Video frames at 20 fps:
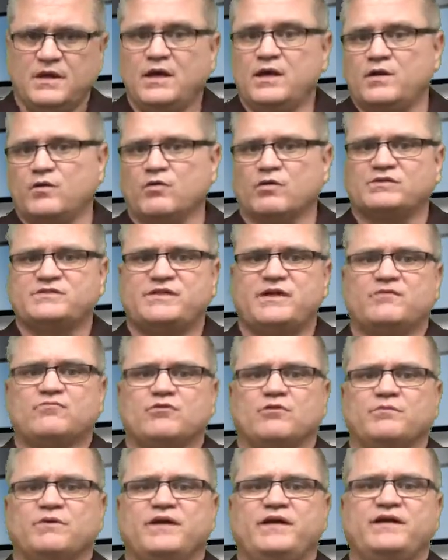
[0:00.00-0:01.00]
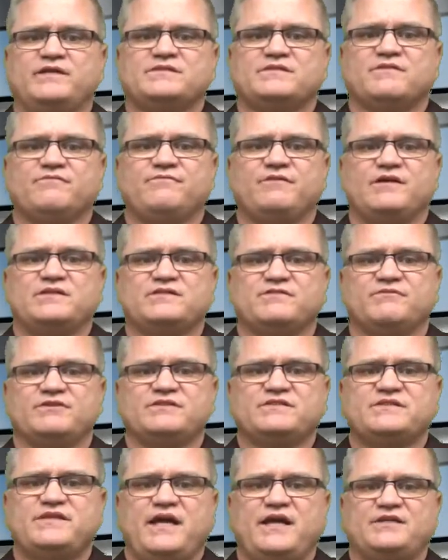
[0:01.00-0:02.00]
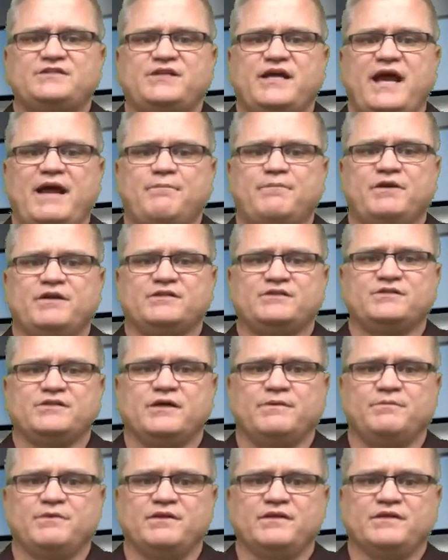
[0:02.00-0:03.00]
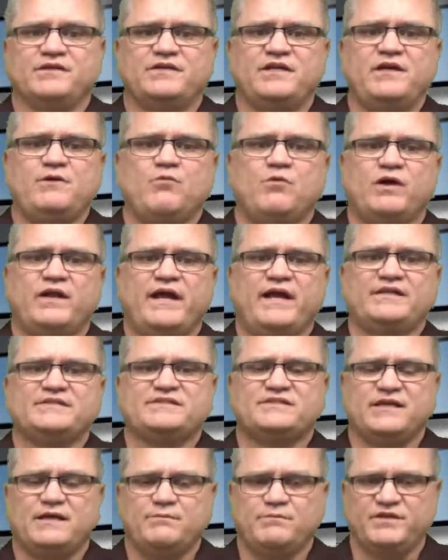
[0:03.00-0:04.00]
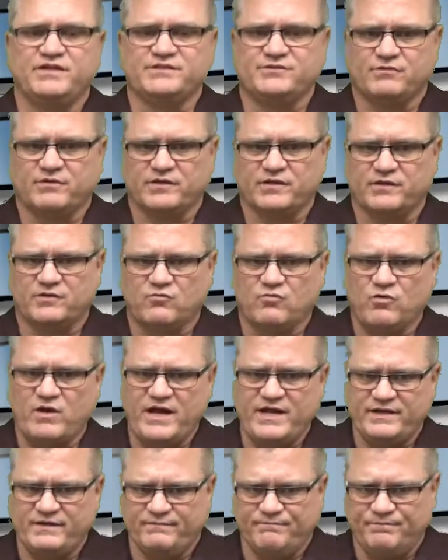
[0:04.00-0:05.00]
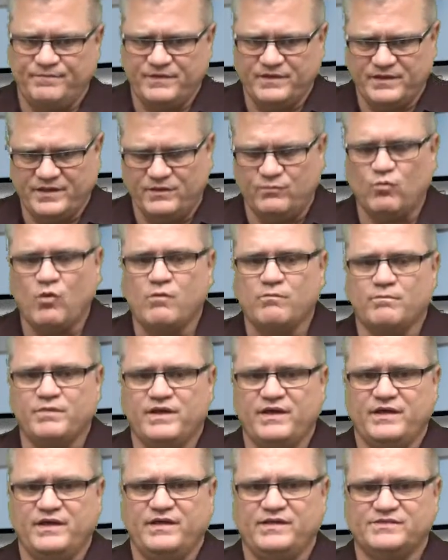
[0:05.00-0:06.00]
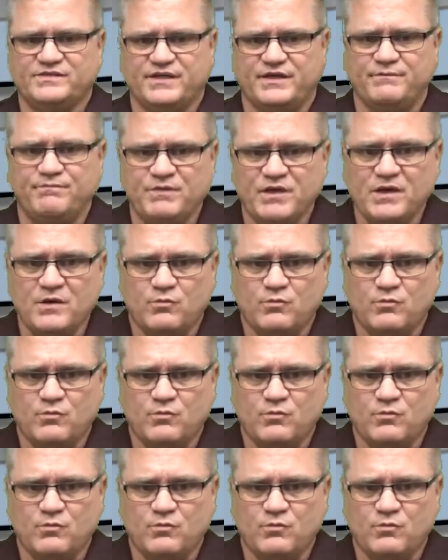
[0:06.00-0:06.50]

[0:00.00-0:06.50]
North Central begins defense of its state championship in the D18 subdistrict of Creighton. It won't be easy.